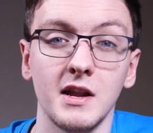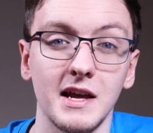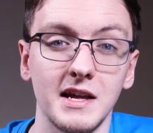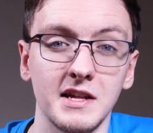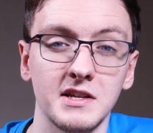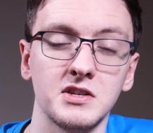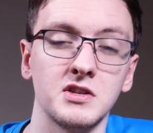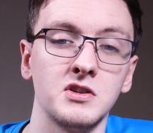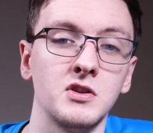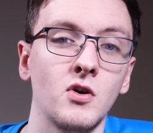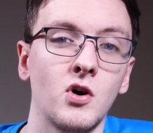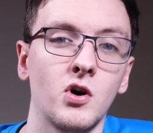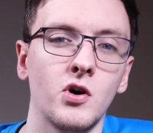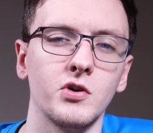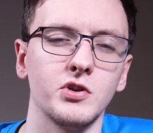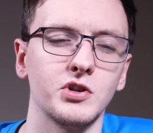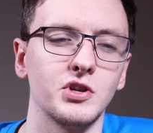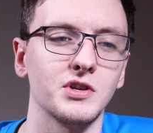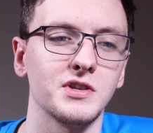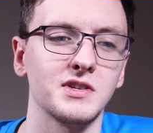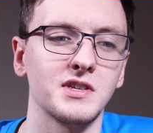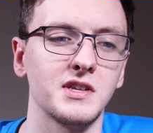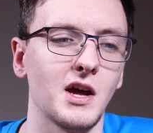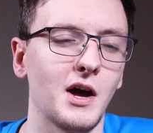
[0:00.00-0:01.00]
It's not
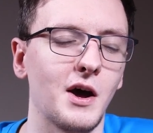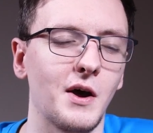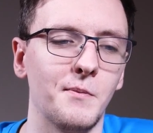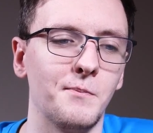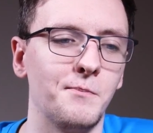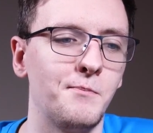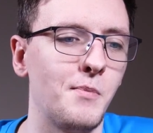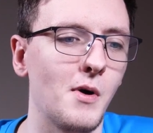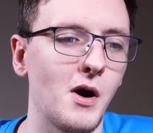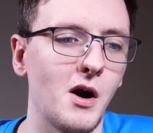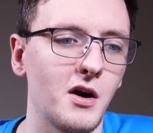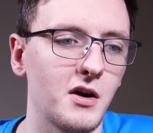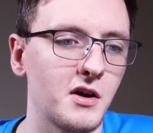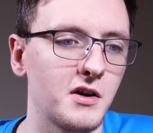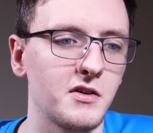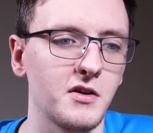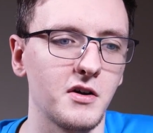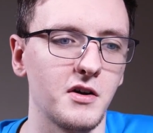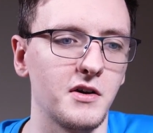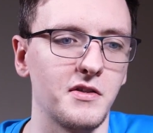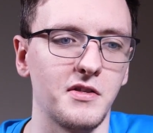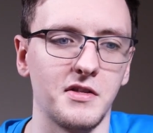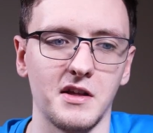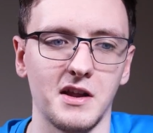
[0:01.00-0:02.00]
just a bug
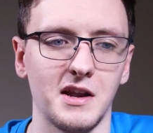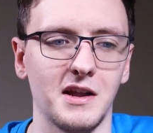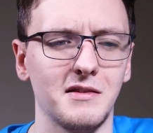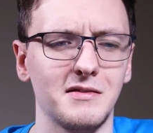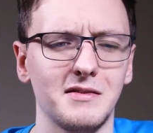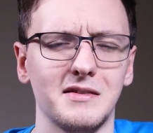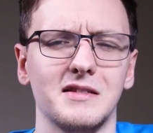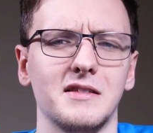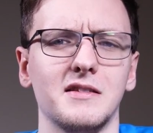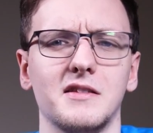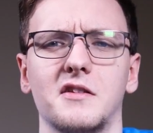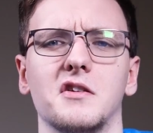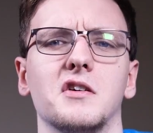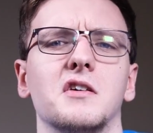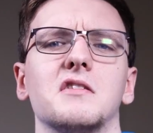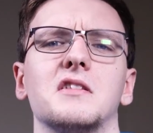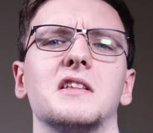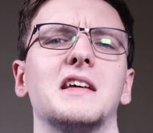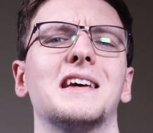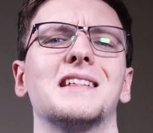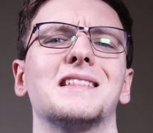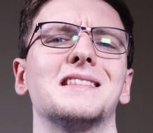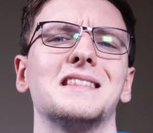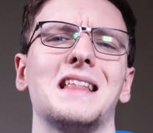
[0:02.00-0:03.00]
that
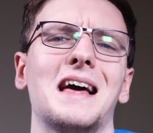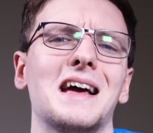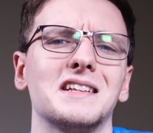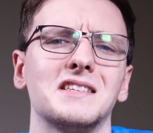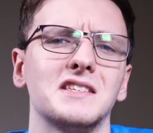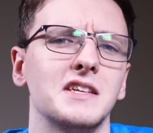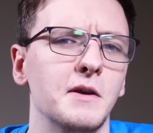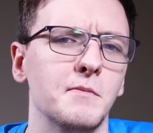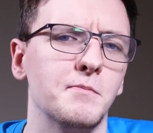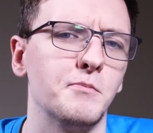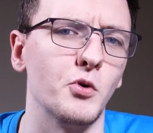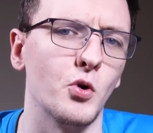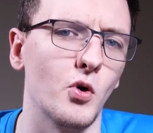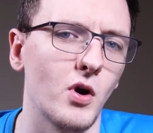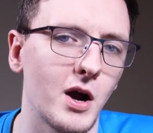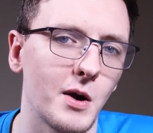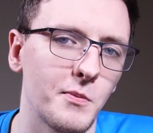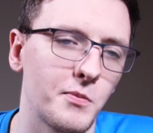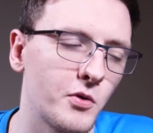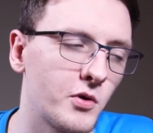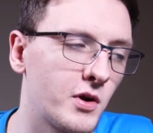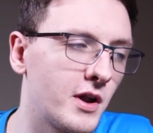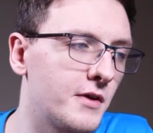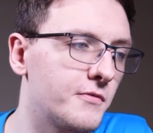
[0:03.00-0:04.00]
it lets it boot
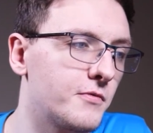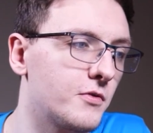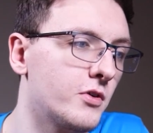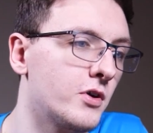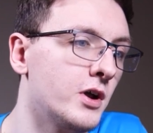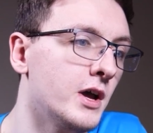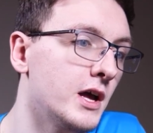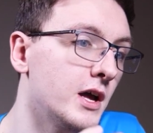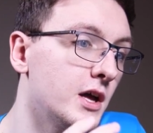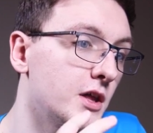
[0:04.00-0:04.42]
up or whatever.